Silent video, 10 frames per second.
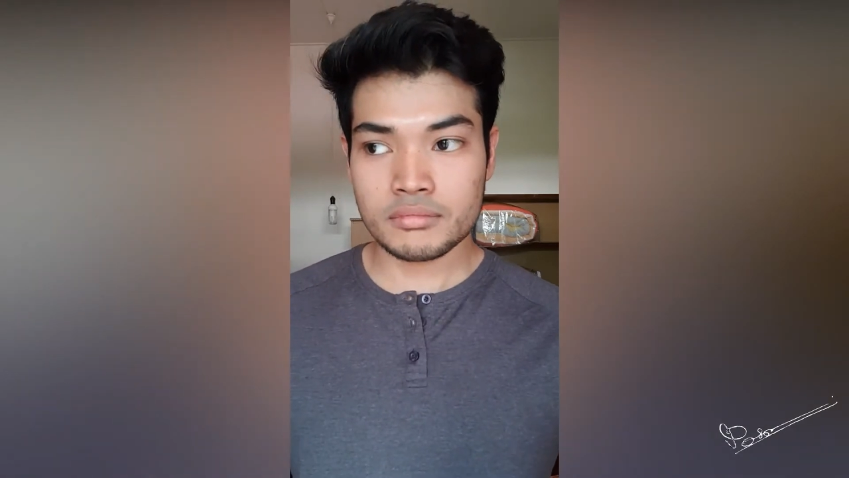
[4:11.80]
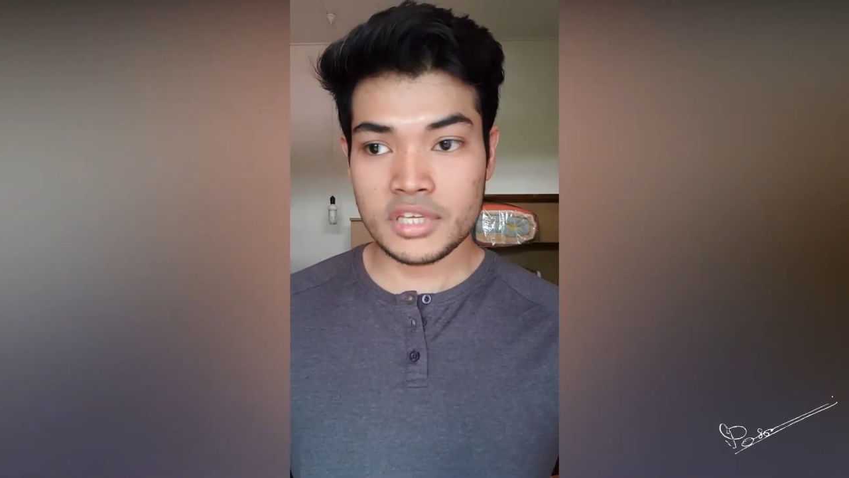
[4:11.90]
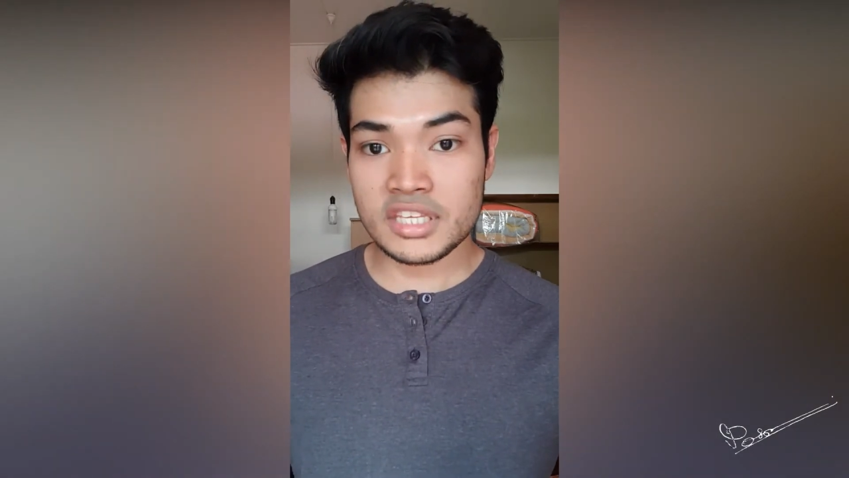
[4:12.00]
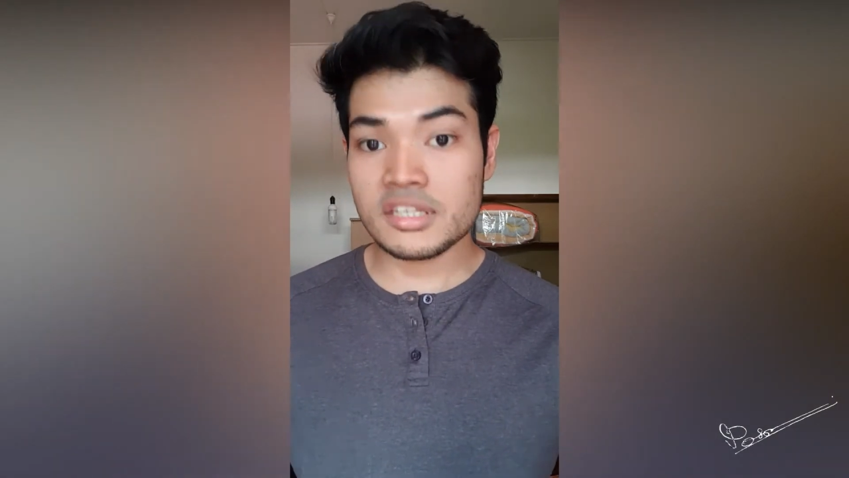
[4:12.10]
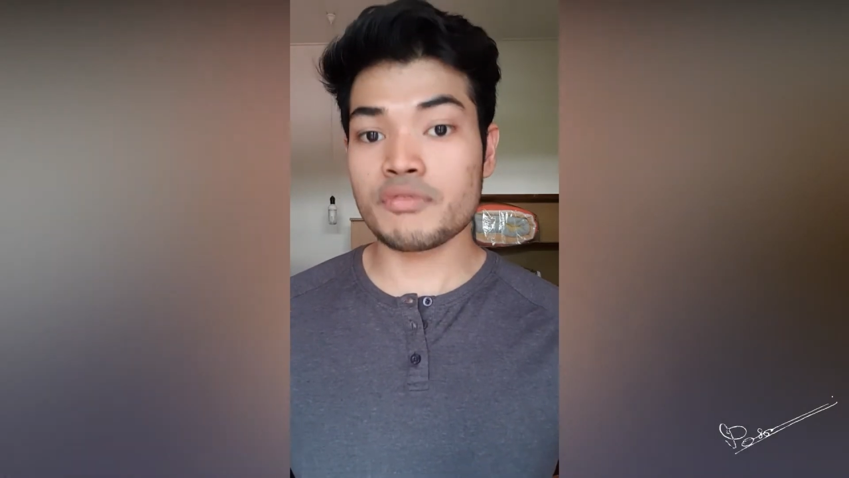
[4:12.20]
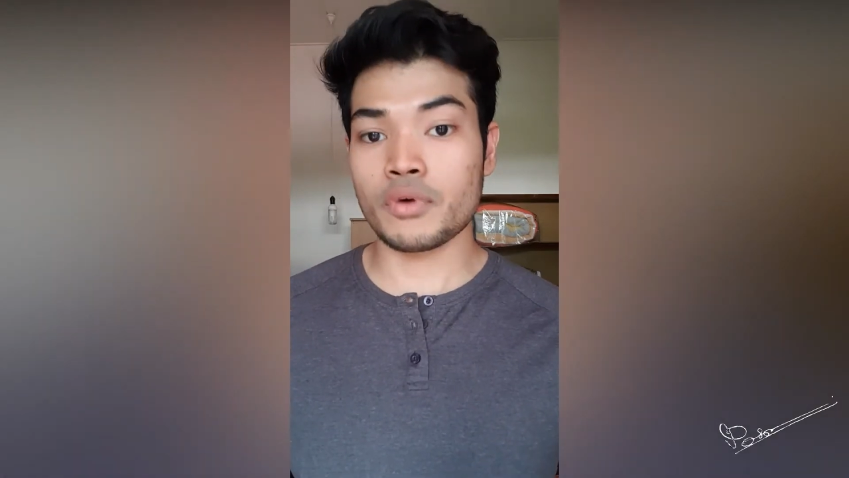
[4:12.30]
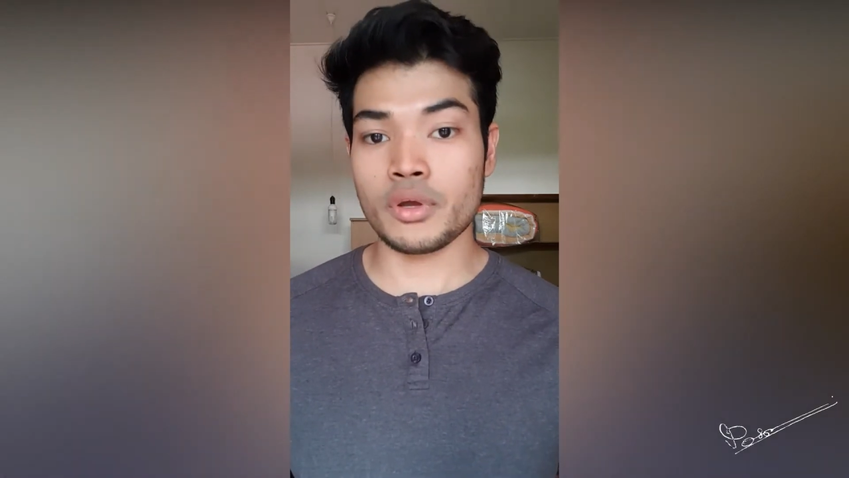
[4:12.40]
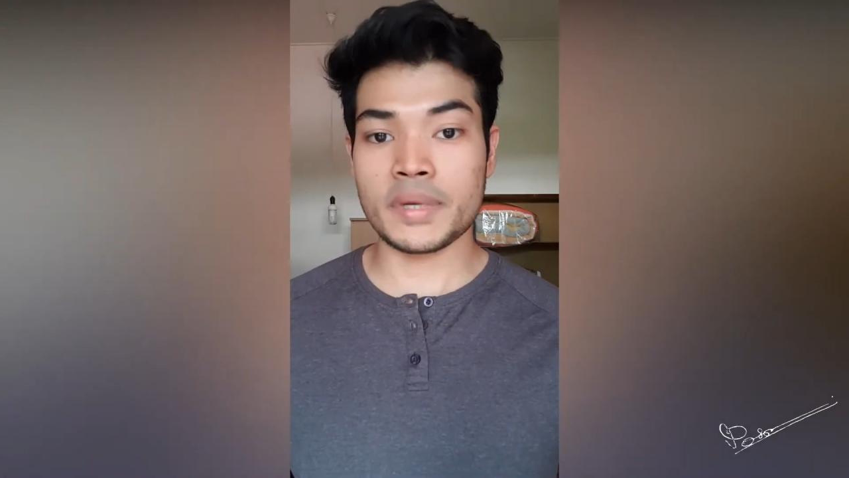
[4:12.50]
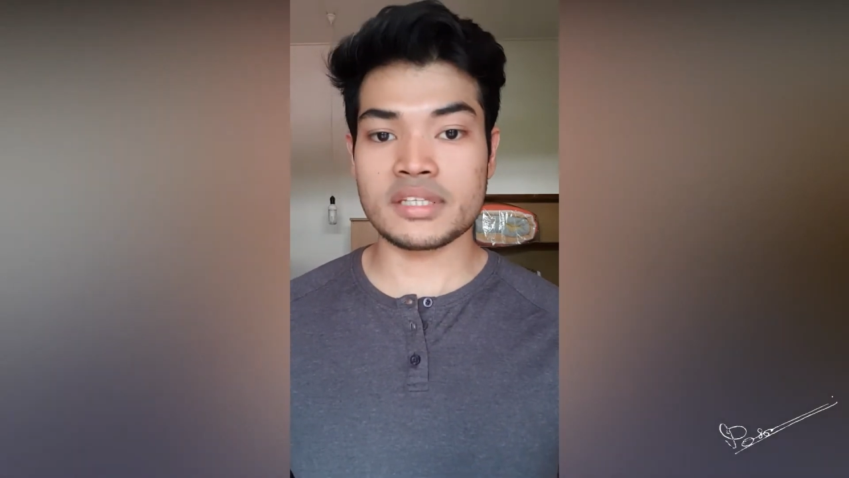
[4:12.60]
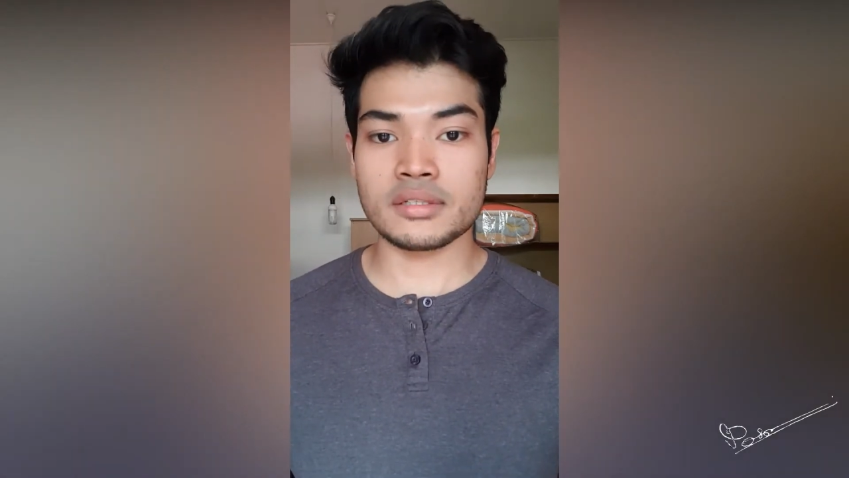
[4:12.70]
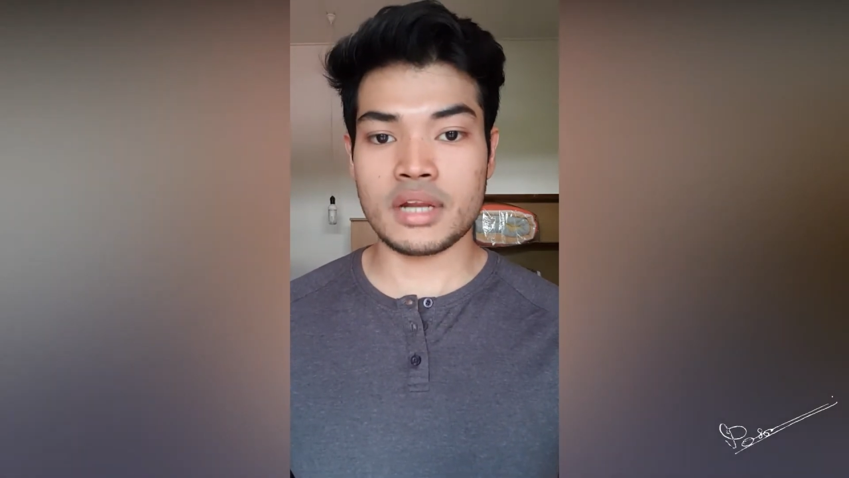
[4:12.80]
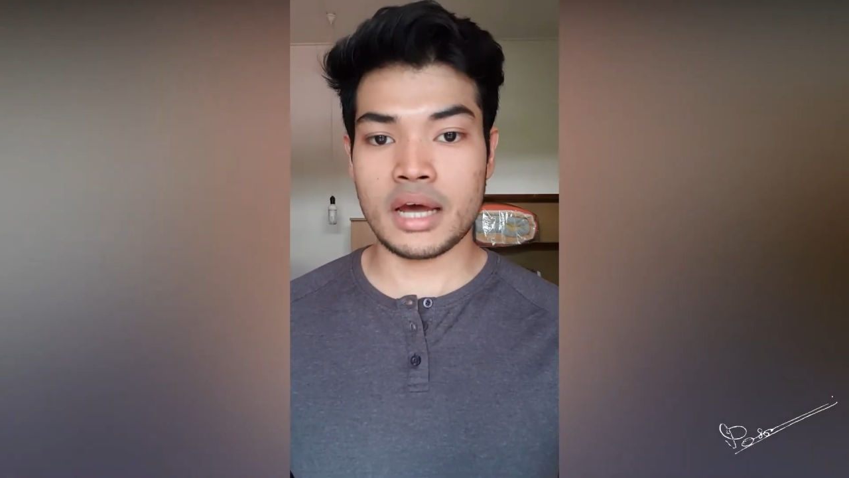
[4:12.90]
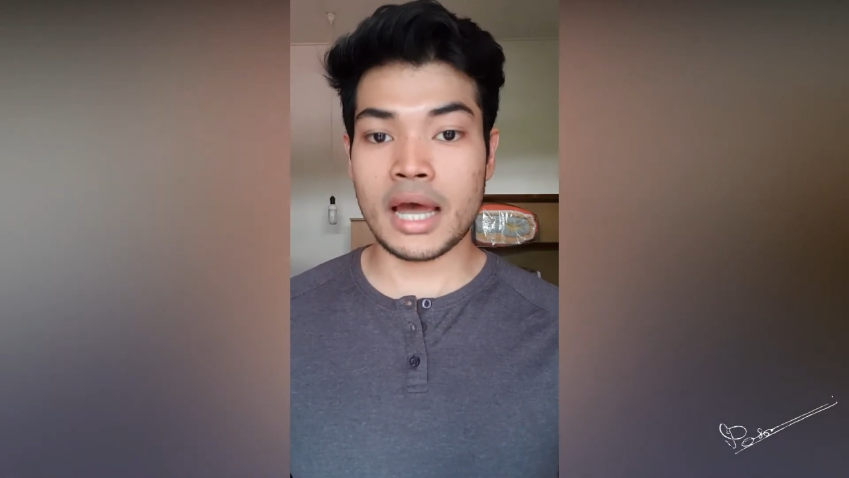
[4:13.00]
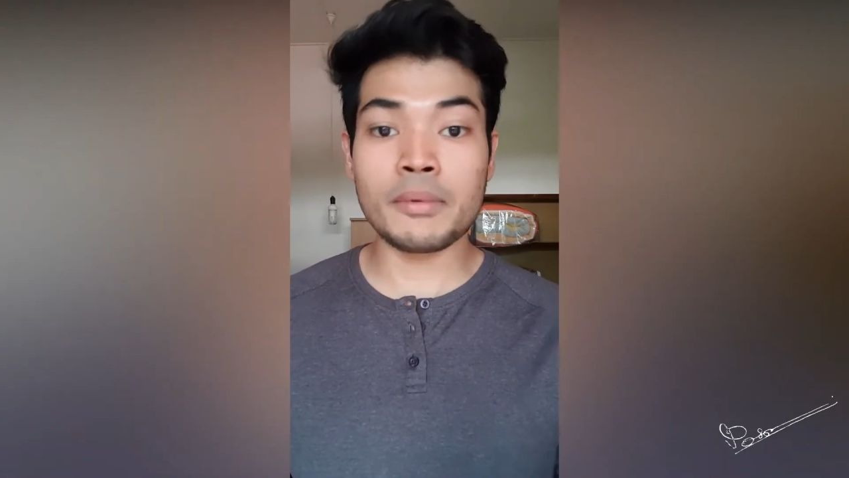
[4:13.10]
easier for your muscles lah.